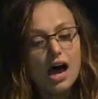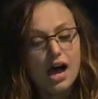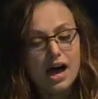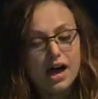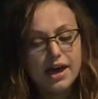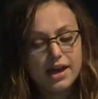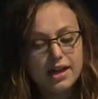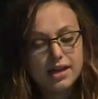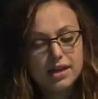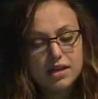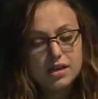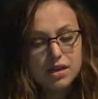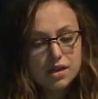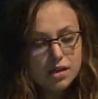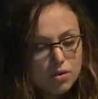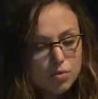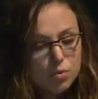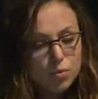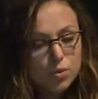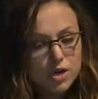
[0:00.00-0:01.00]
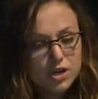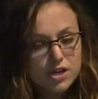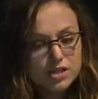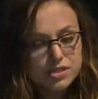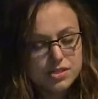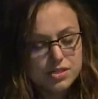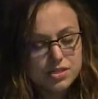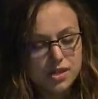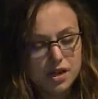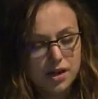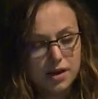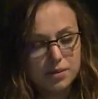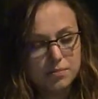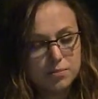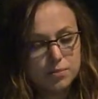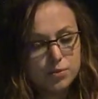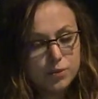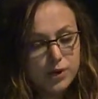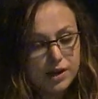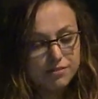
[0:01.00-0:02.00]
I worked,
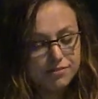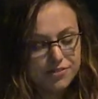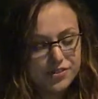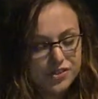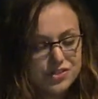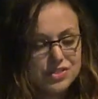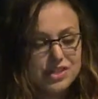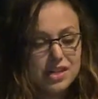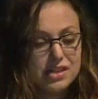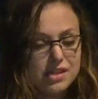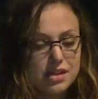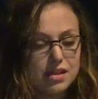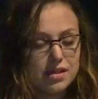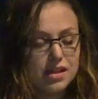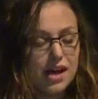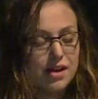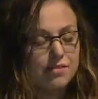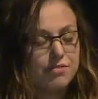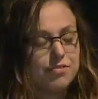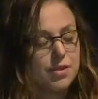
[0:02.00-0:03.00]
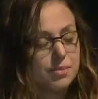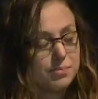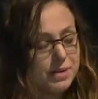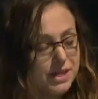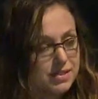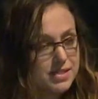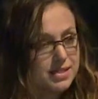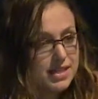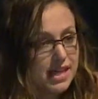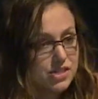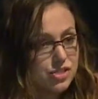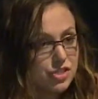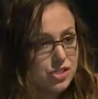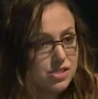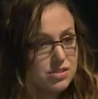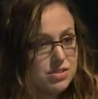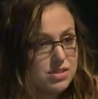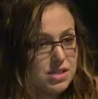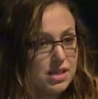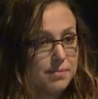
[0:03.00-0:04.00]
um, well, first I did a lot of thumbnail
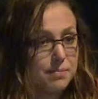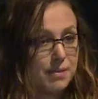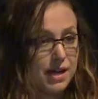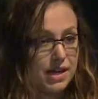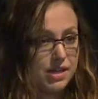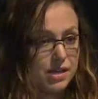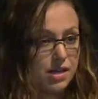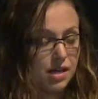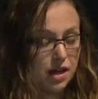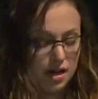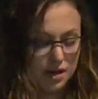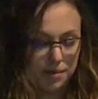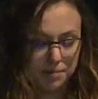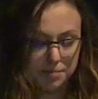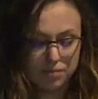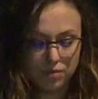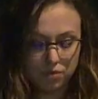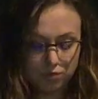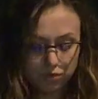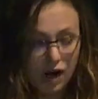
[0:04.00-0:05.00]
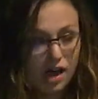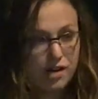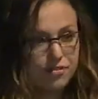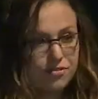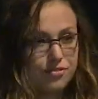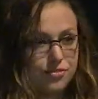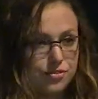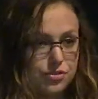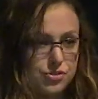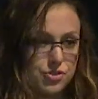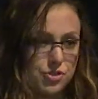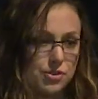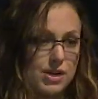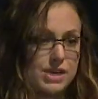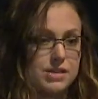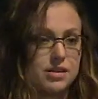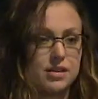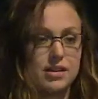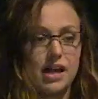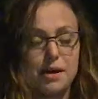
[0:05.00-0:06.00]
sketches in my um, rough. So I
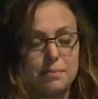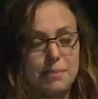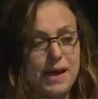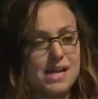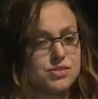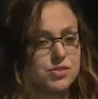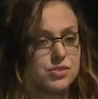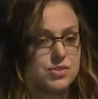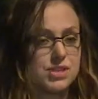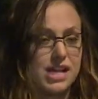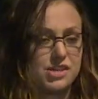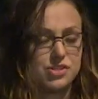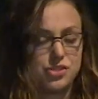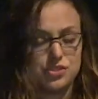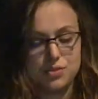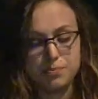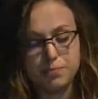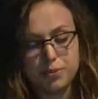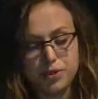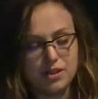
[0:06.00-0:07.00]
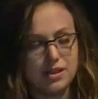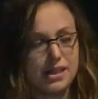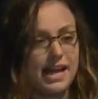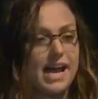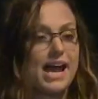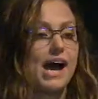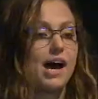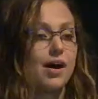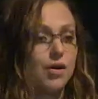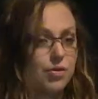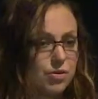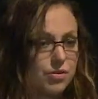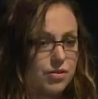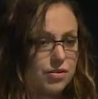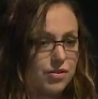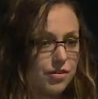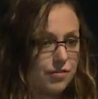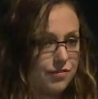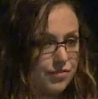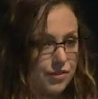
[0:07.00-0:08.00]
did a lot of pencil sketches and put a layout
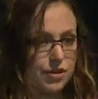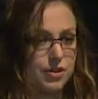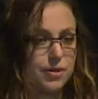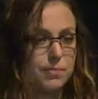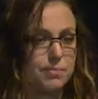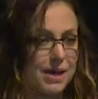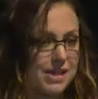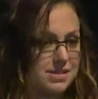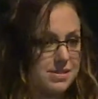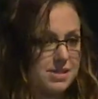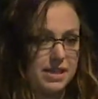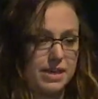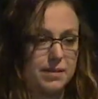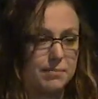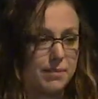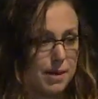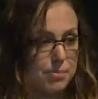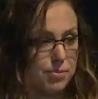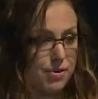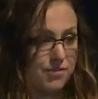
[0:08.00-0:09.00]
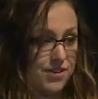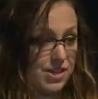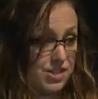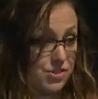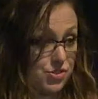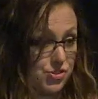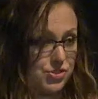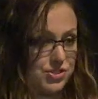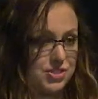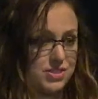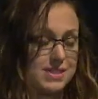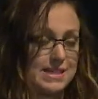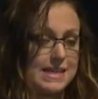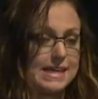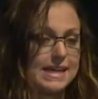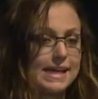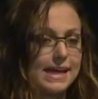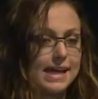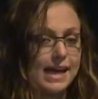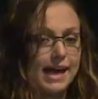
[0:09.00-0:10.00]
for Betsy and my professors to
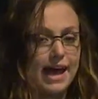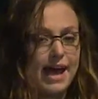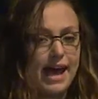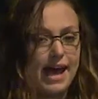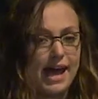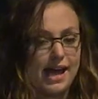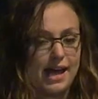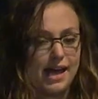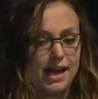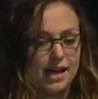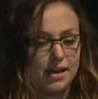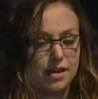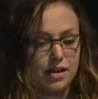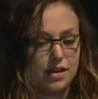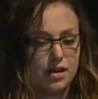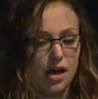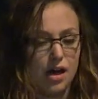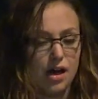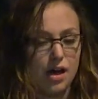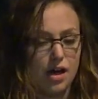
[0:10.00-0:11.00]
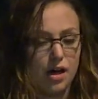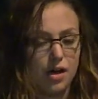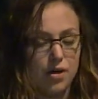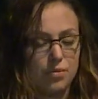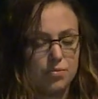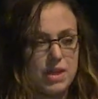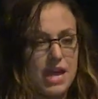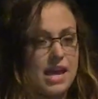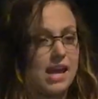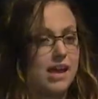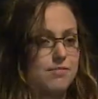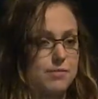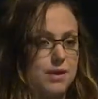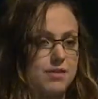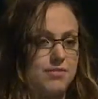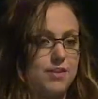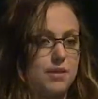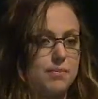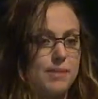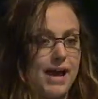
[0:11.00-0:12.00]
see. And uh, they gave me
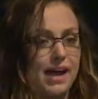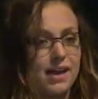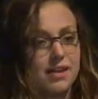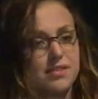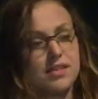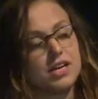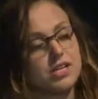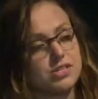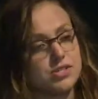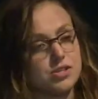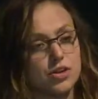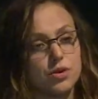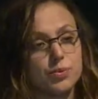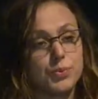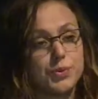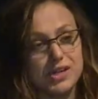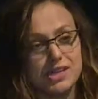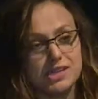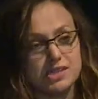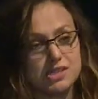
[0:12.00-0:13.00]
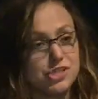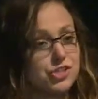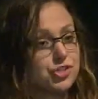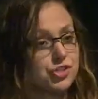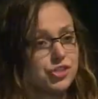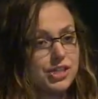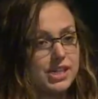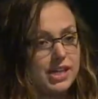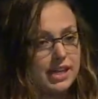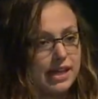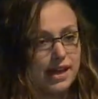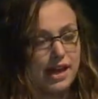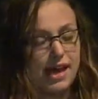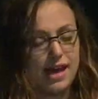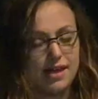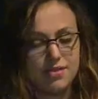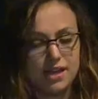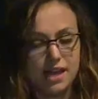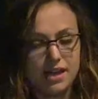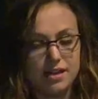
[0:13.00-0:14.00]
feedback, and then I started working digitally.
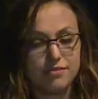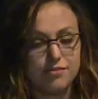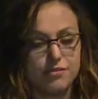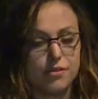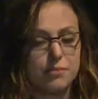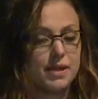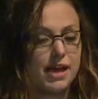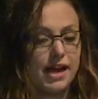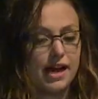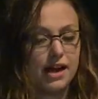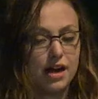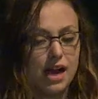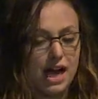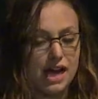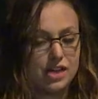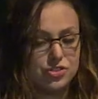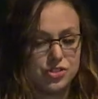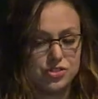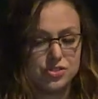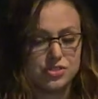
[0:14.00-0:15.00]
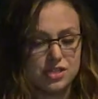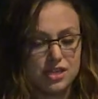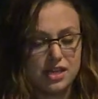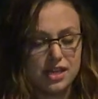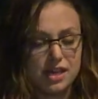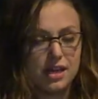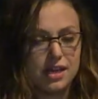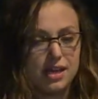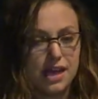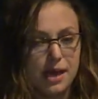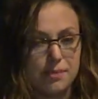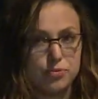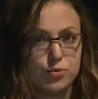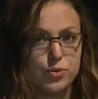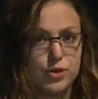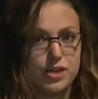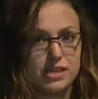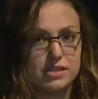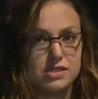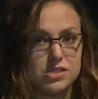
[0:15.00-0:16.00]
And then from there, I just kept
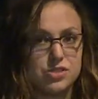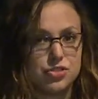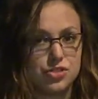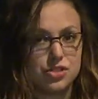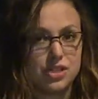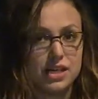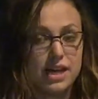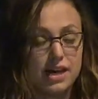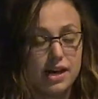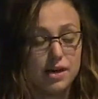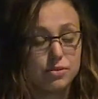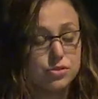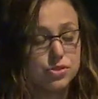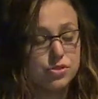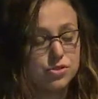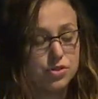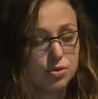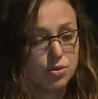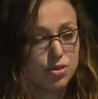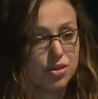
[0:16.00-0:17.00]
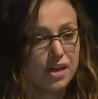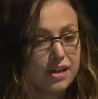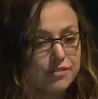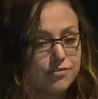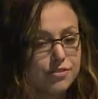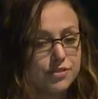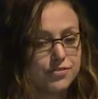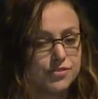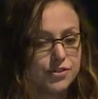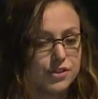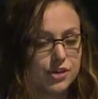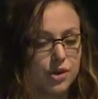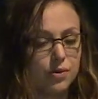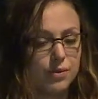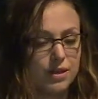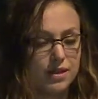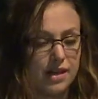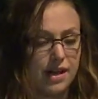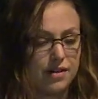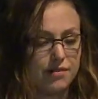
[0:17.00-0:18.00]
working digitally. And I was so thankful for
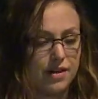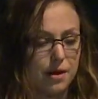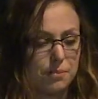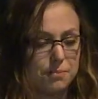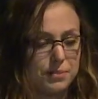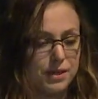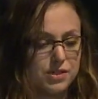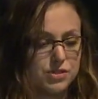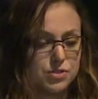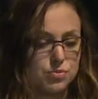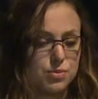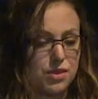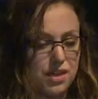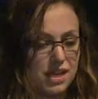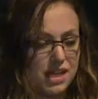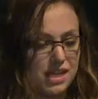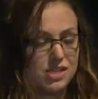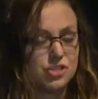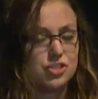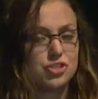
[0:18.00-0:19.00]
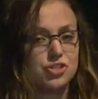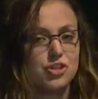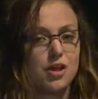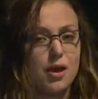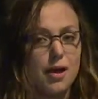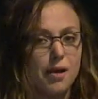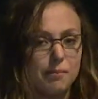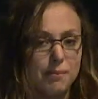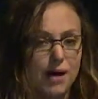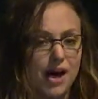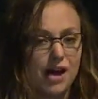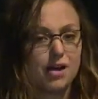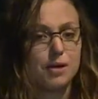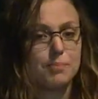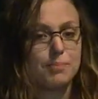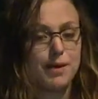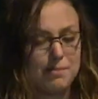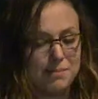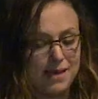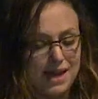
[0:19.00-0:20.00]
going that route because with each
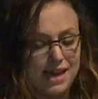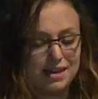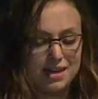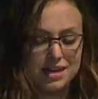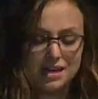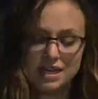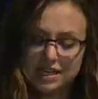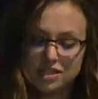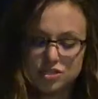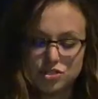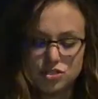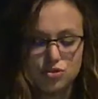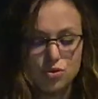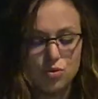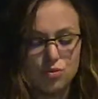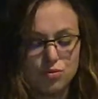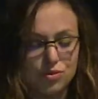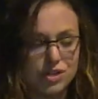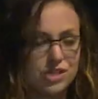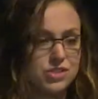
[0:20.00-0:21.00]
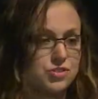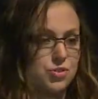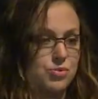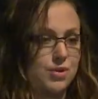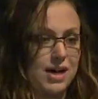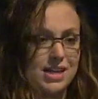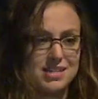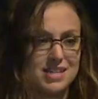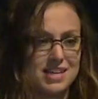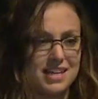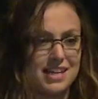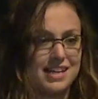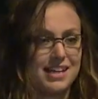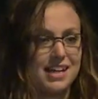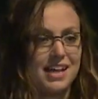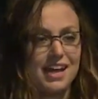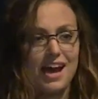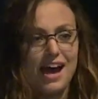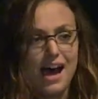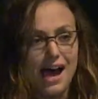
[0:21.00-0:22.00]
mock-up I made and each redo I did,
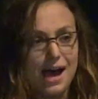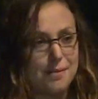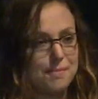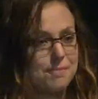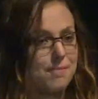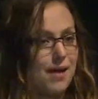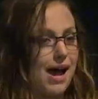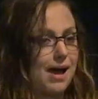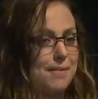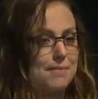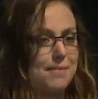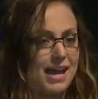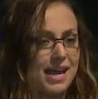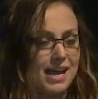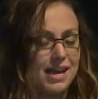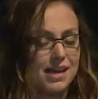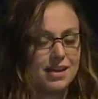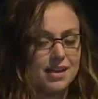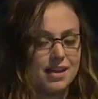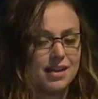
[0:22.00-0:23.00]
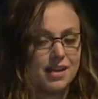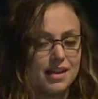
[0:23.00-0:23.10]
I, I made,